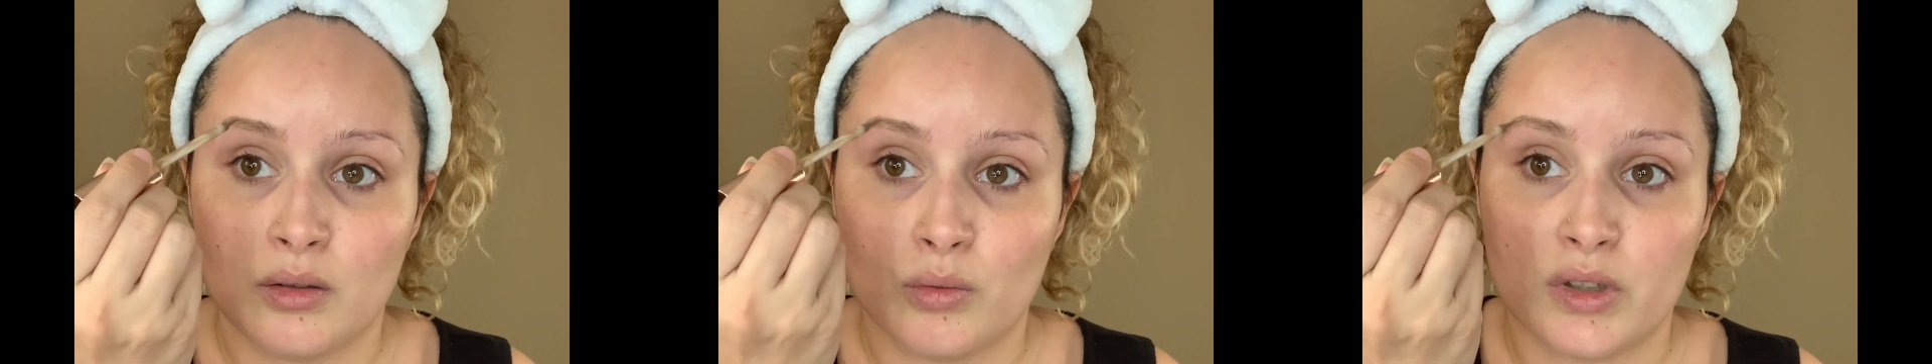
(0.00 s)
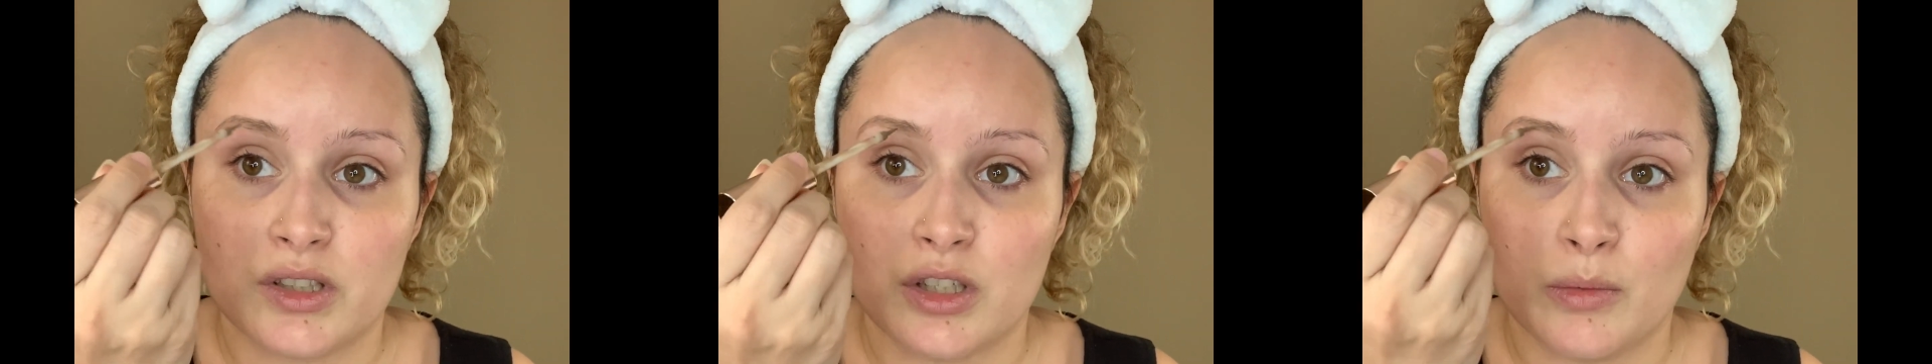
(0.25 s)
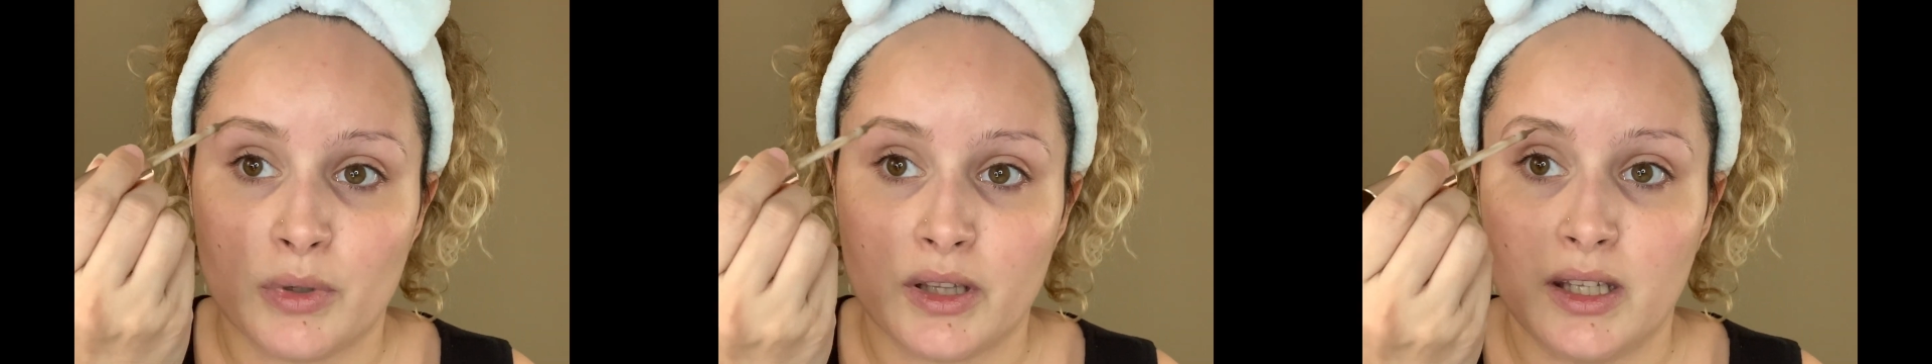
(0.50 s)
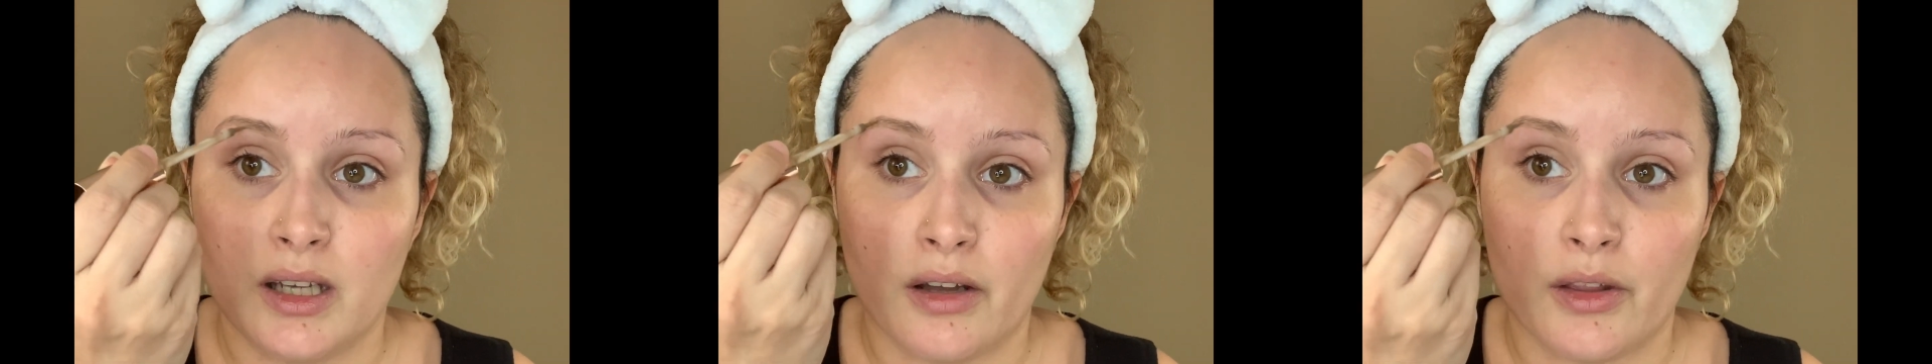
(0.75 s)
once you put
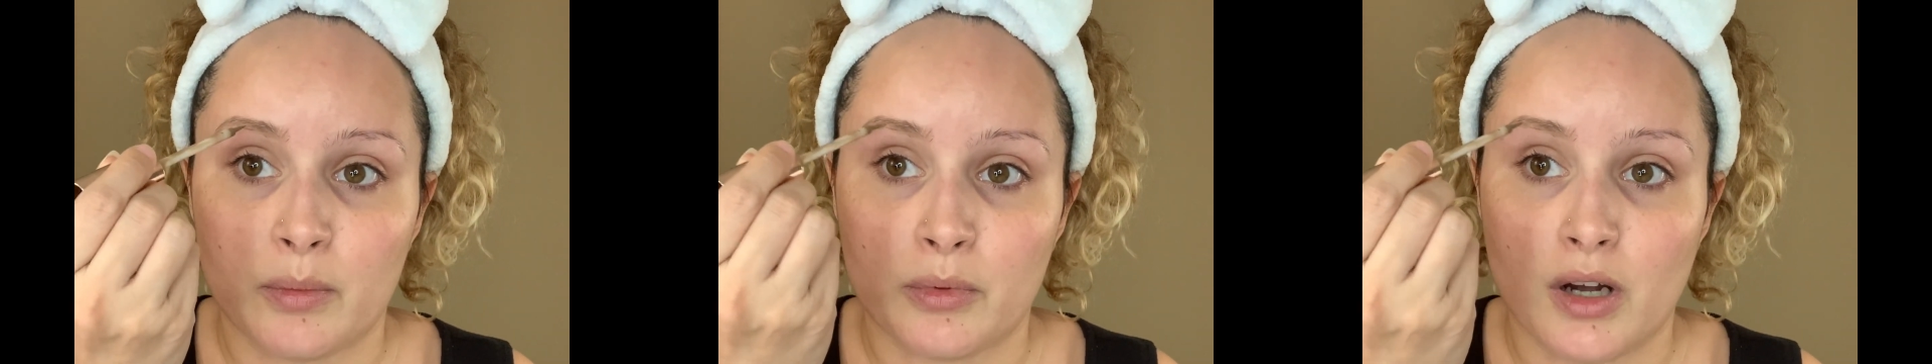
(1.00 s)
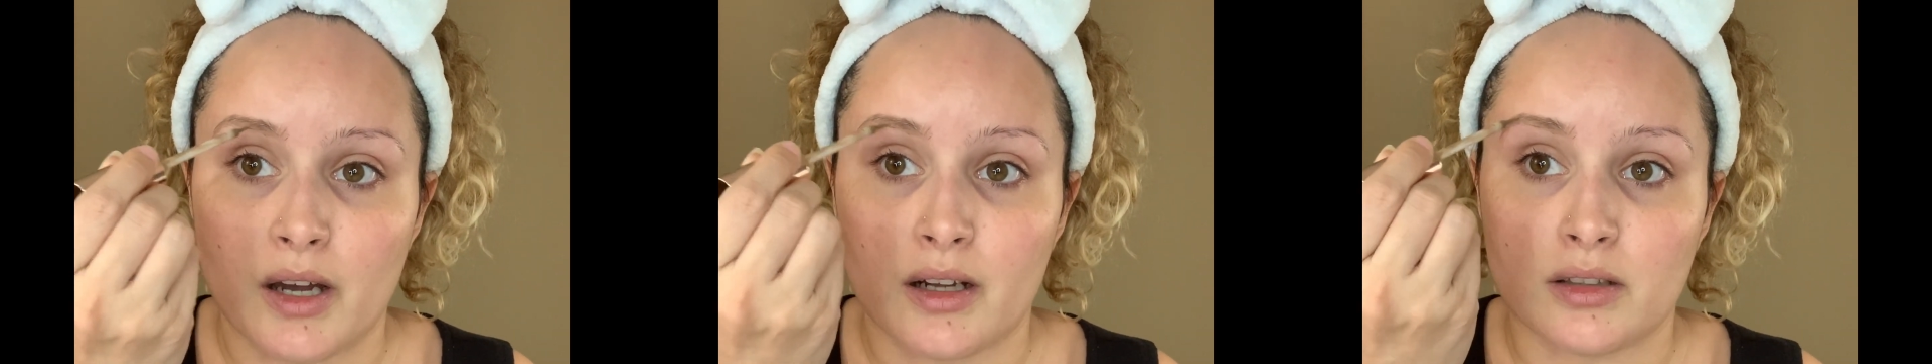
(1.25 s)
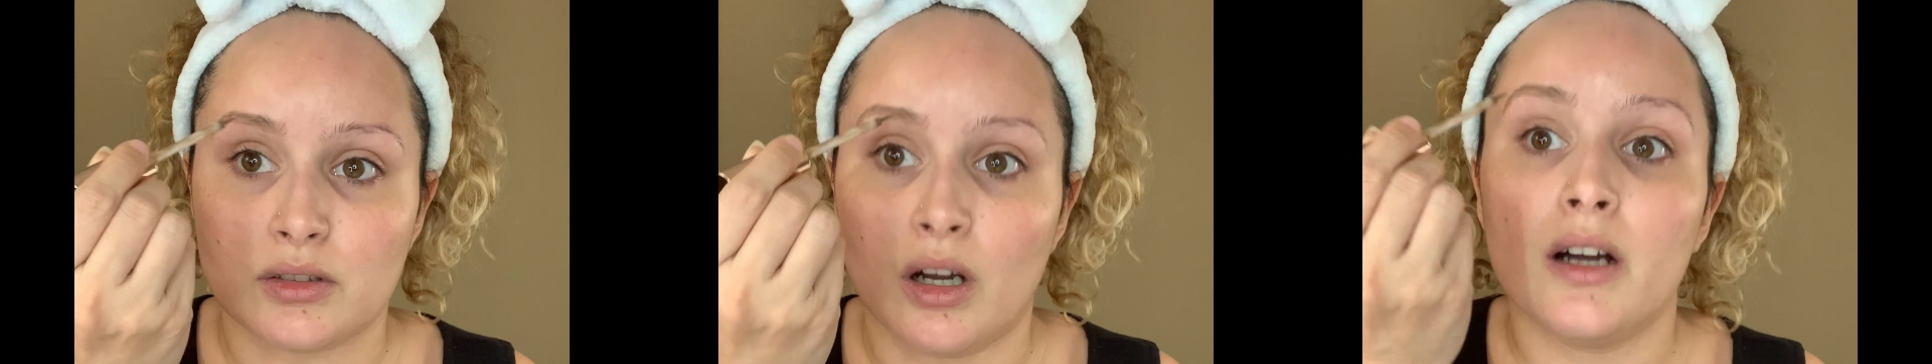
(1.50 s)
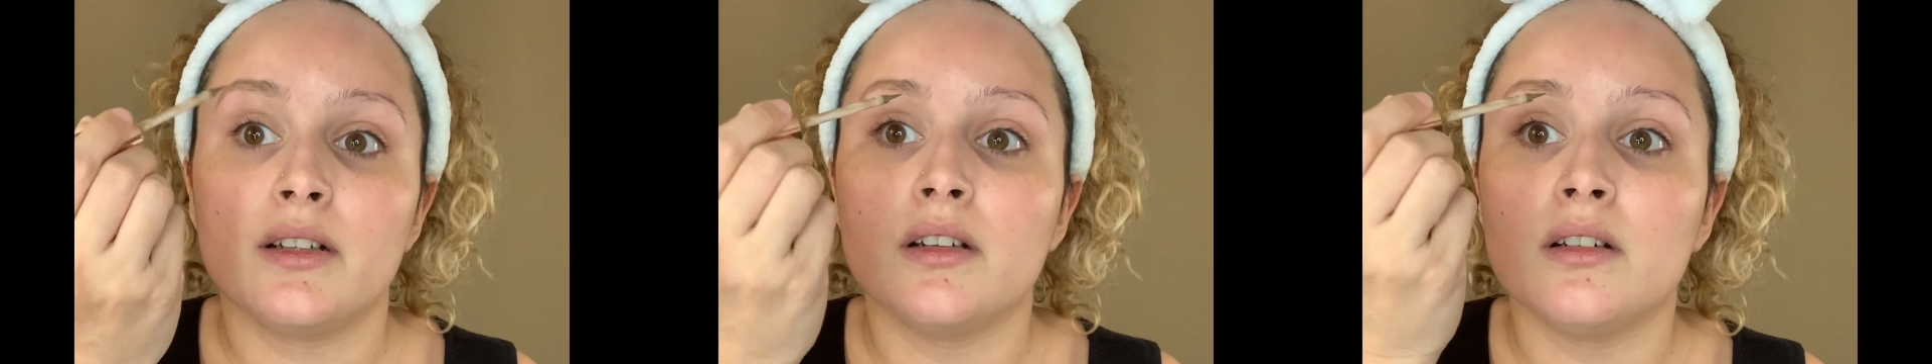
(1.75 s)
the other product
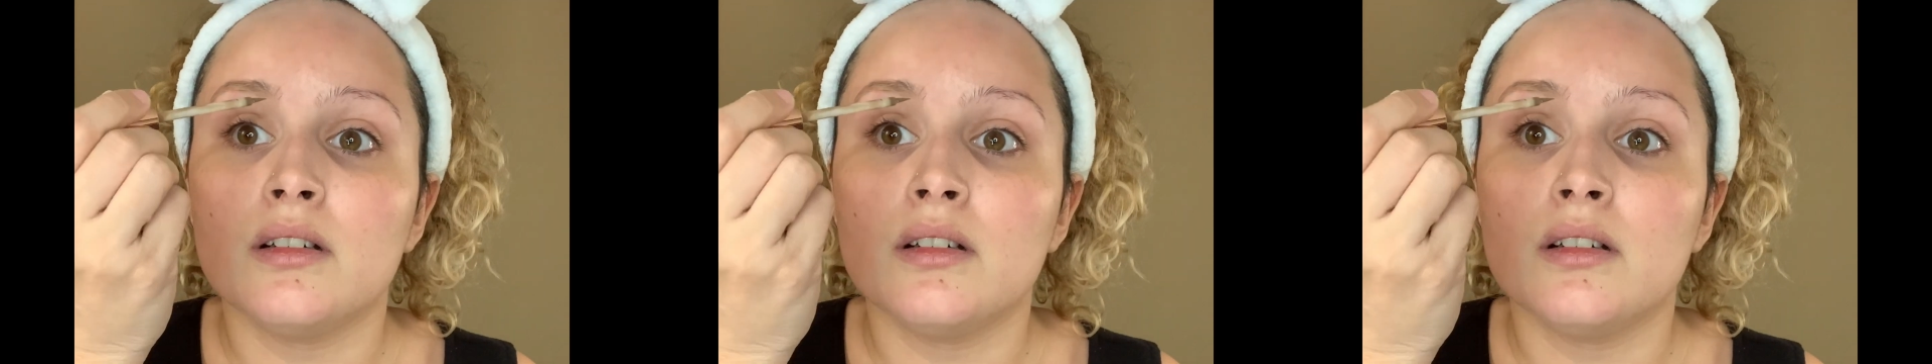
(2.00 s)
on.